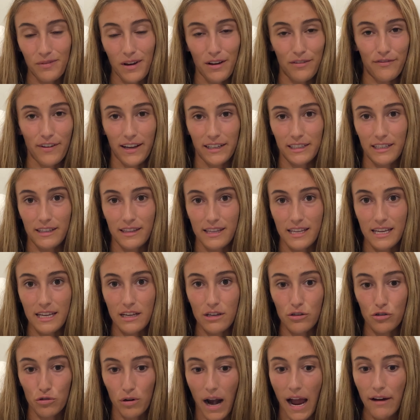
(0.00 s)
affected
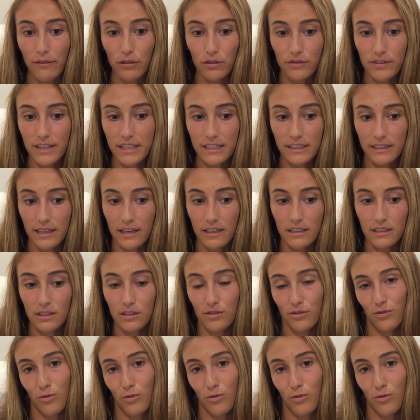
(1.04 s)
the travel visas